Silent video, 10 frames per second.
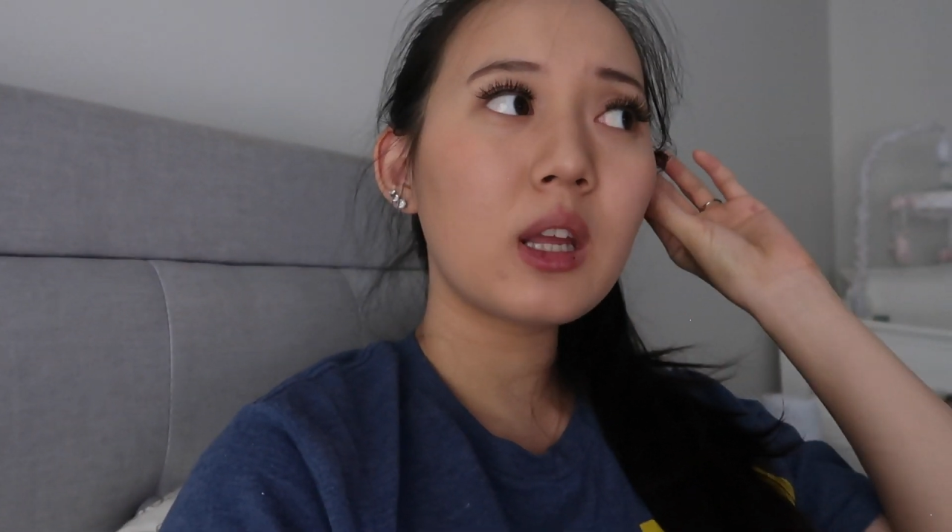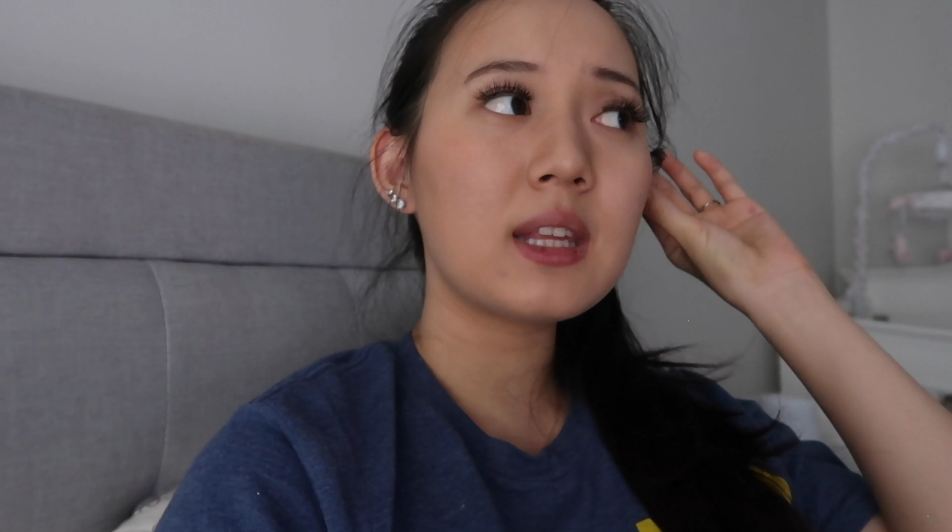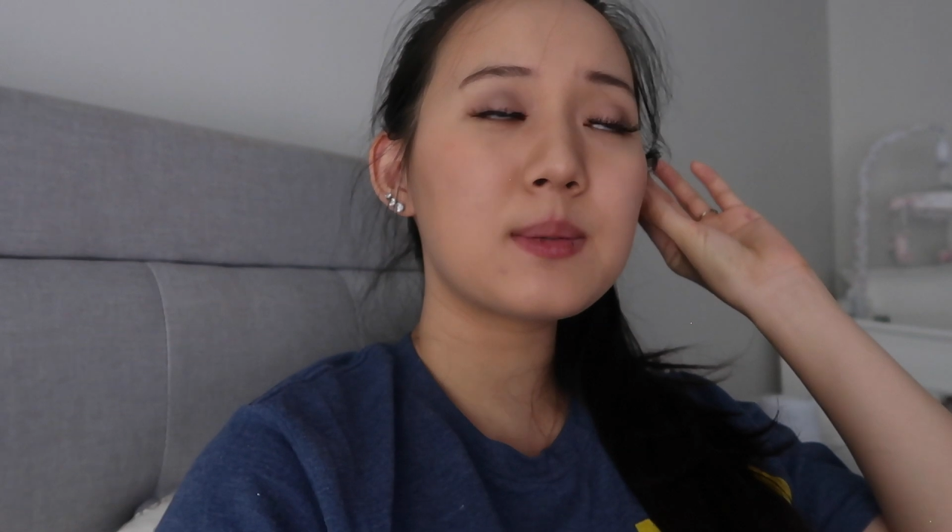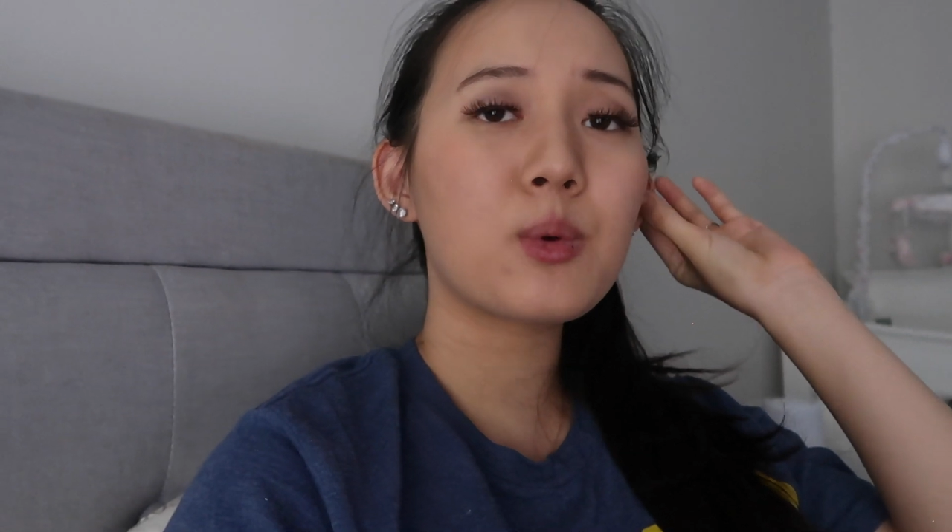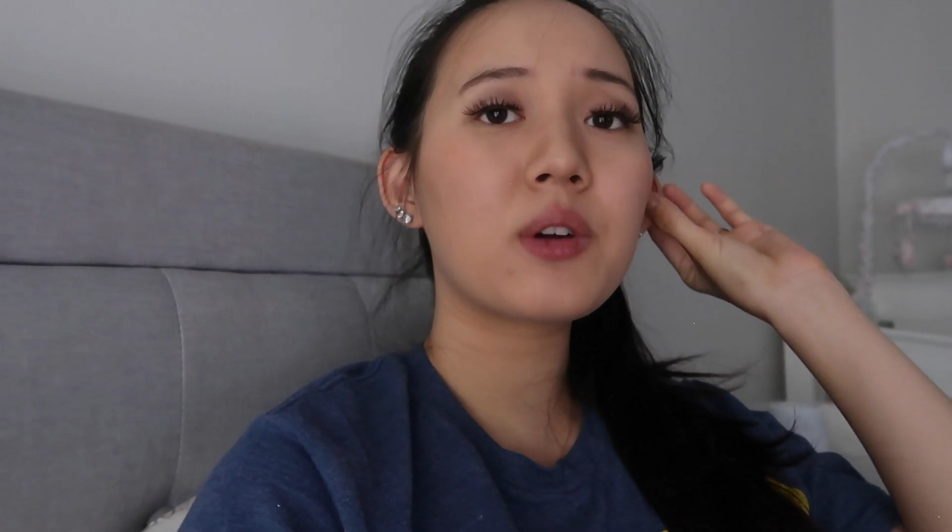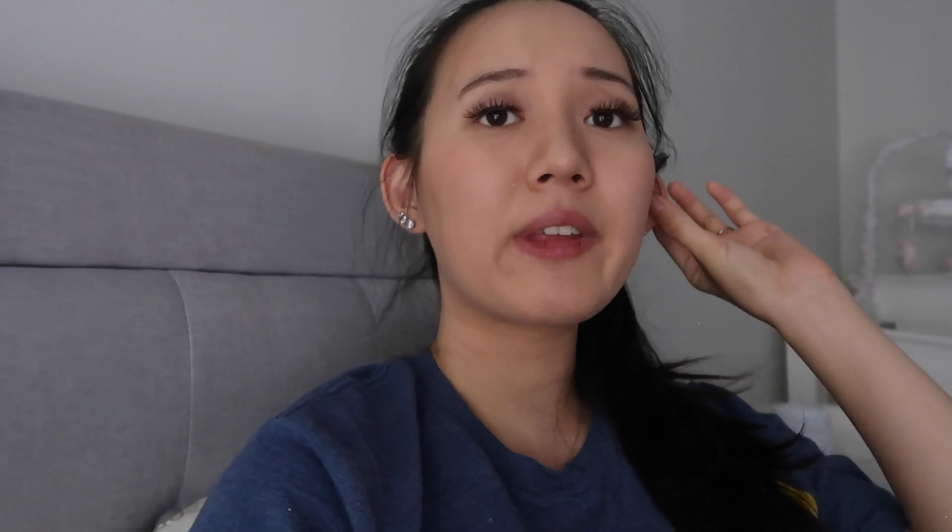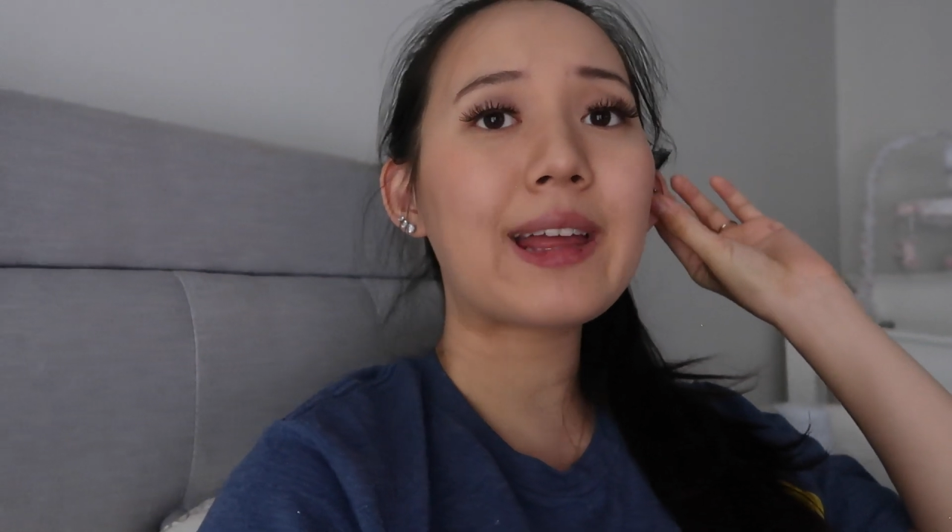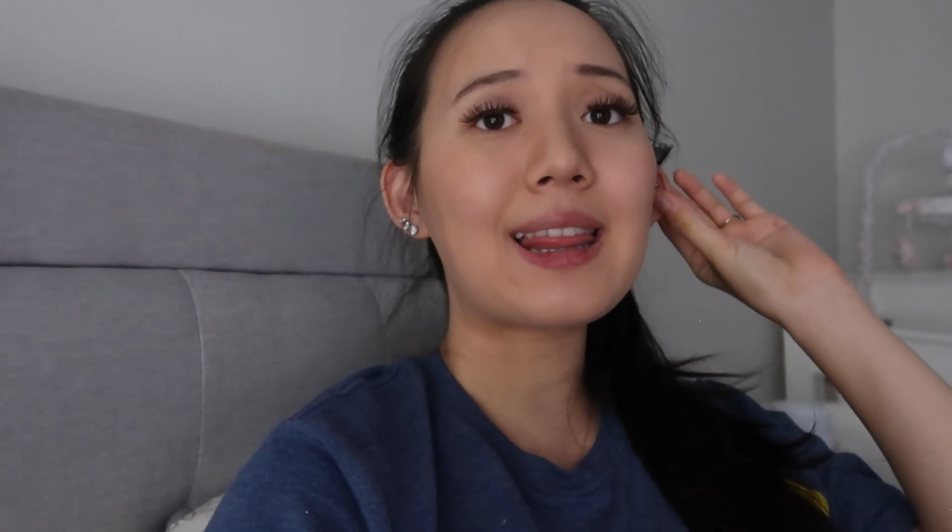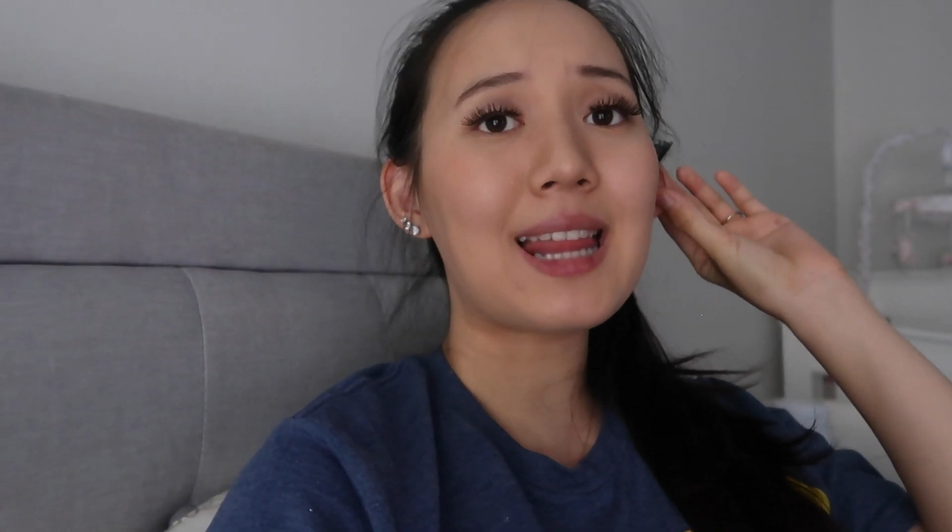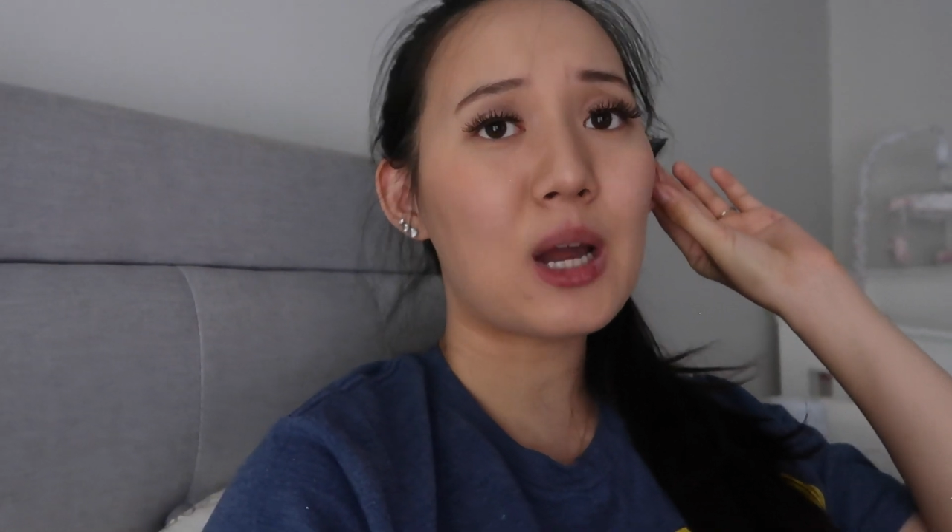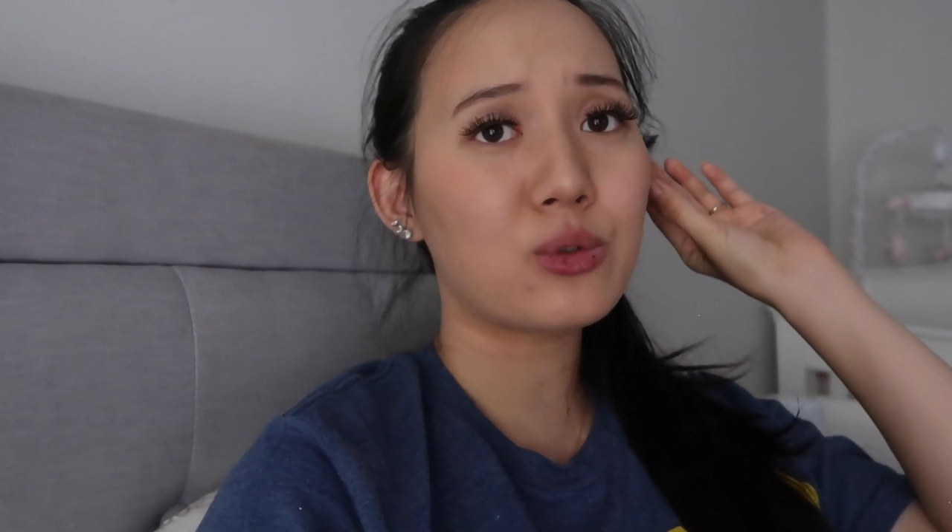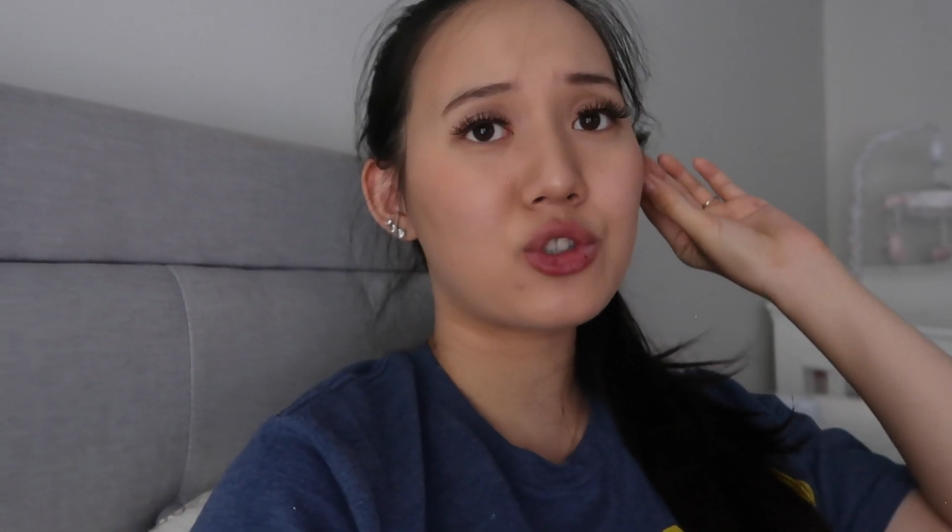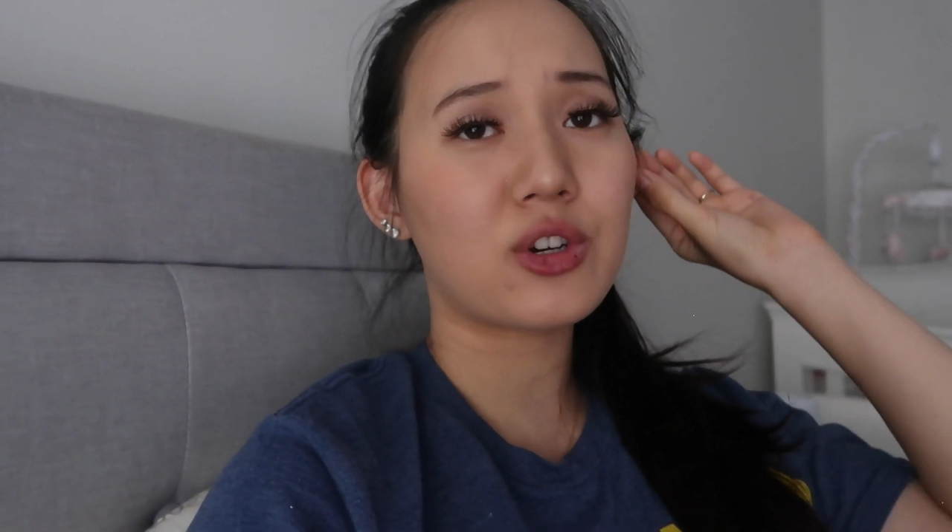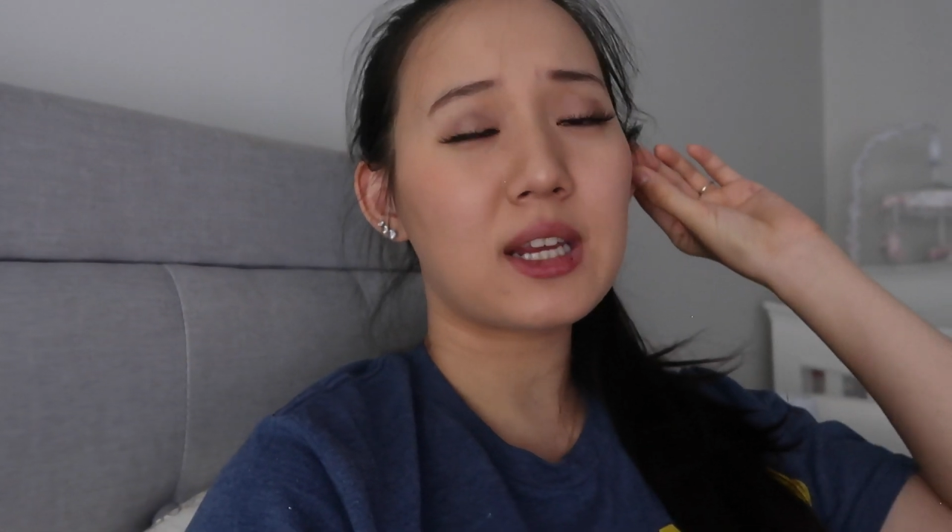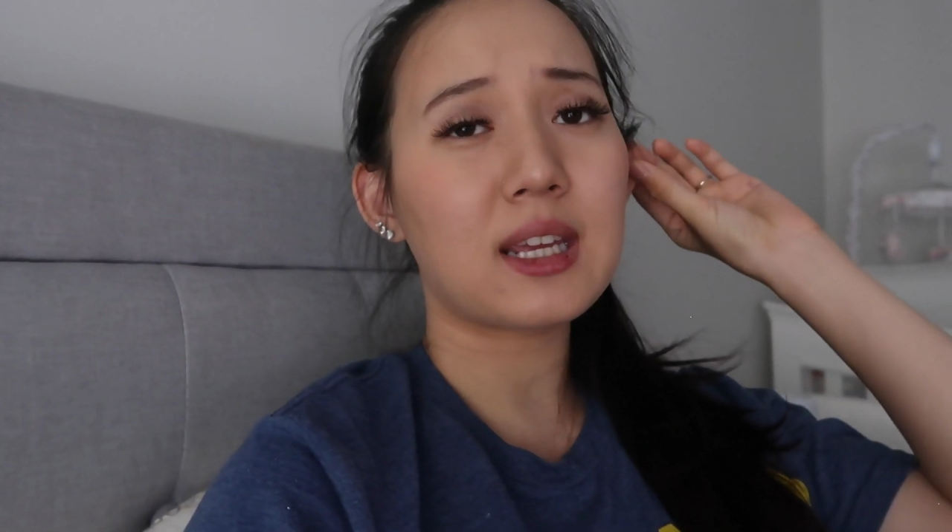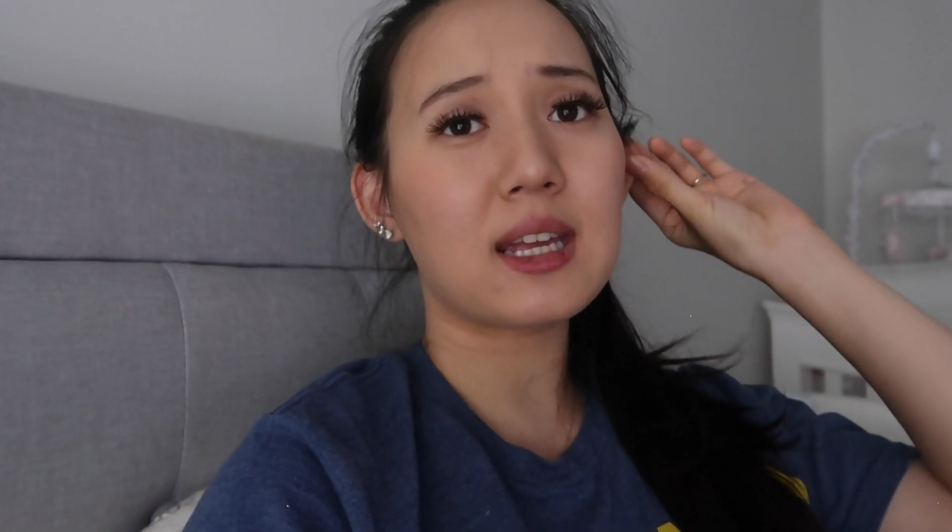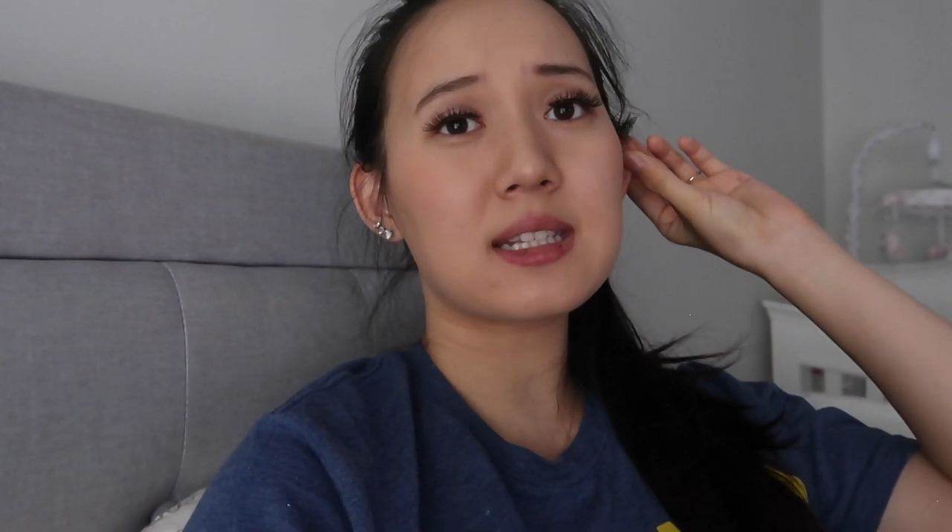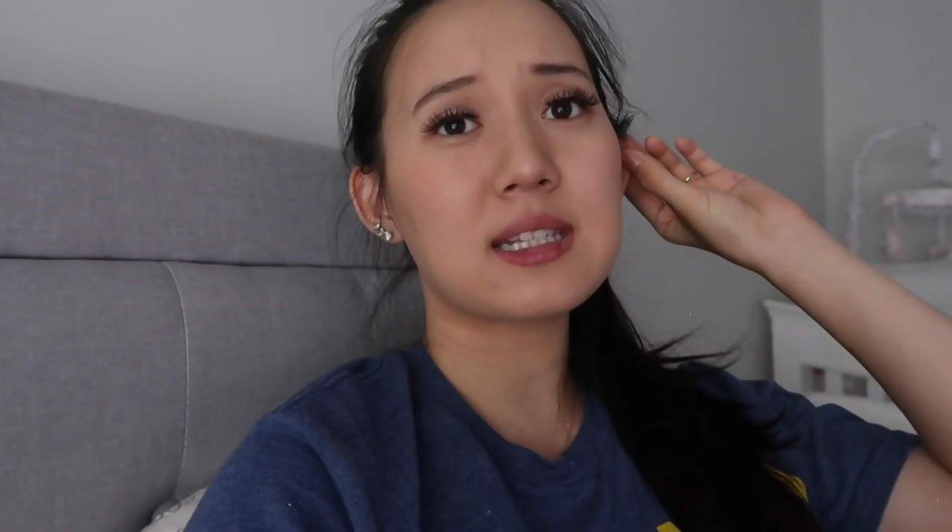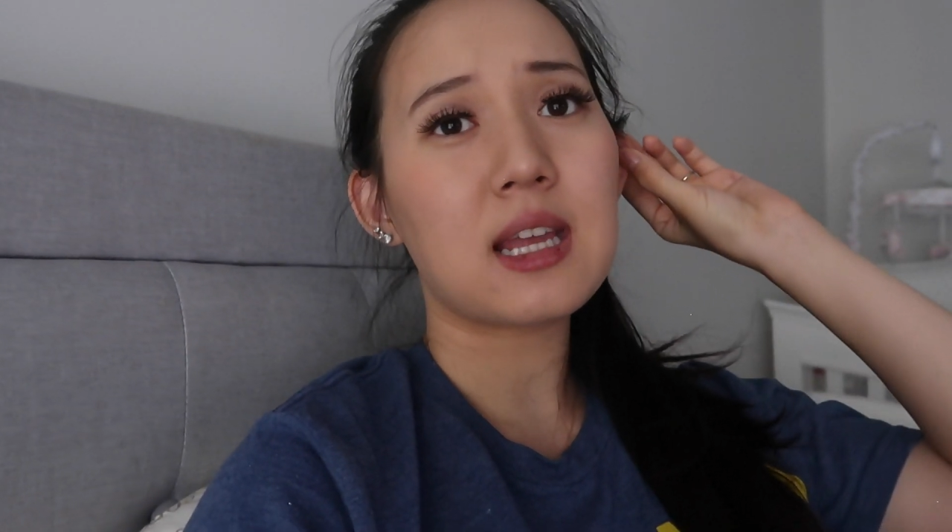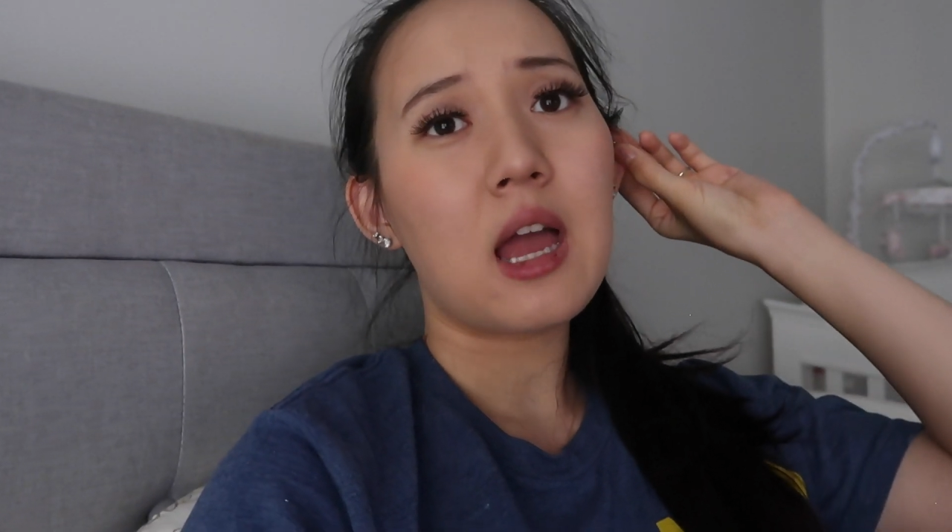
It's more of like a lounger, I guess.